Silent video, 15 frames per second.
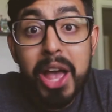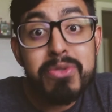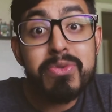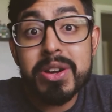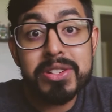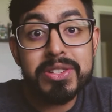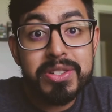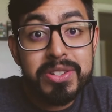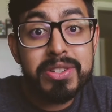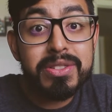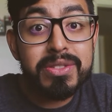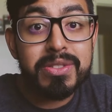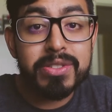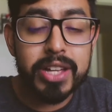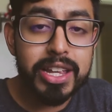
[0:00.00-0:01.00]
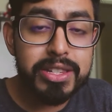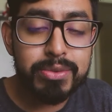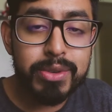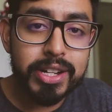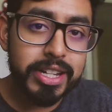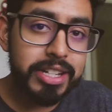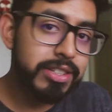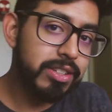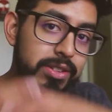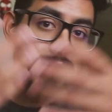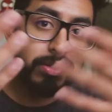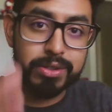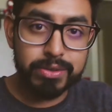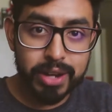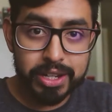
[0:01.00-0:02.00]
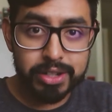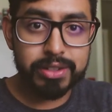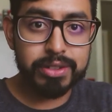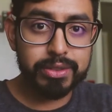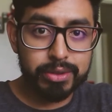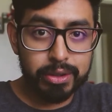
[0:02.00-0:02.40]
I want to do as well as you know direct